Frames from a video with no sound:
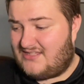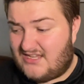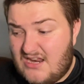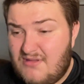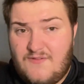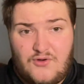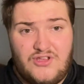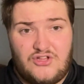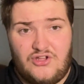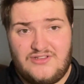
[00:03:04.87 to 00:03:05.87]
going to be a very
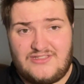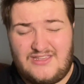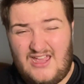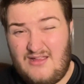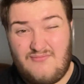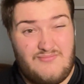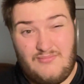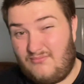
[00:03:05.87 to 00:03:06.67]
close game.